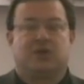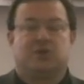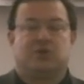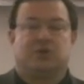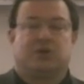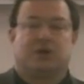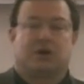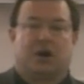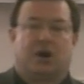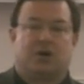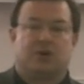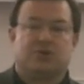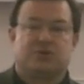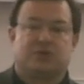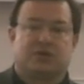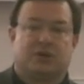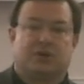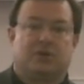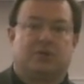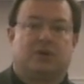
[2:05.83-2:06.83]
You can
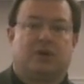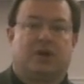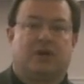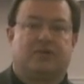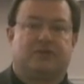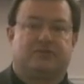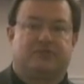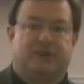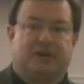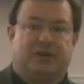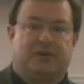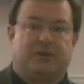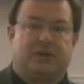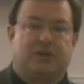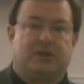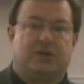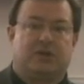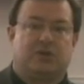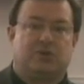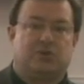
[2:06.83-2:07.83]
also
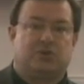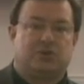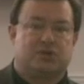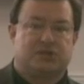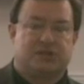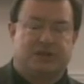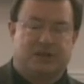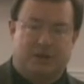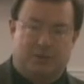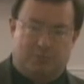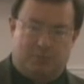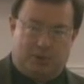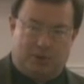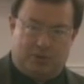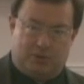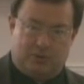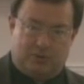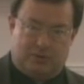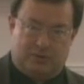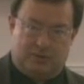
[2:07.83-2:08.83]
vary your
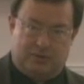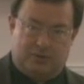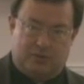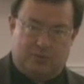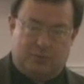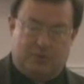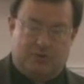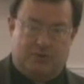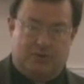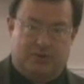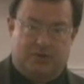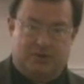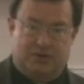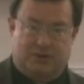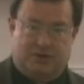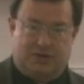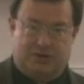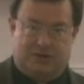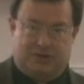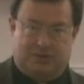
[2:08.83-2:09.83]
tempo with your
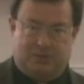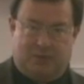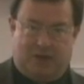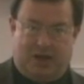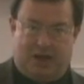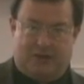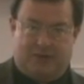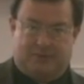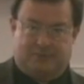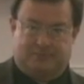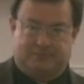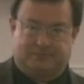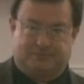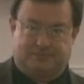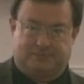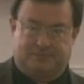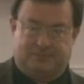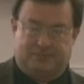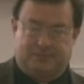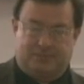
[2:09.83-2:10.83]
conducting pattern.
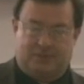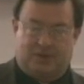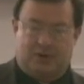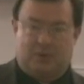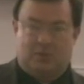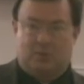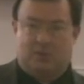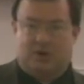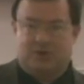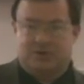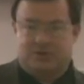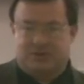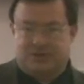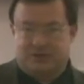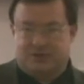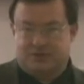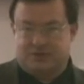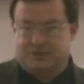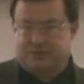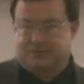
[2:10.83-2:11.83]
Watch
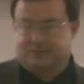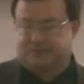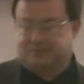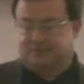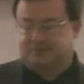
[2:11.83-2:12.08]
this.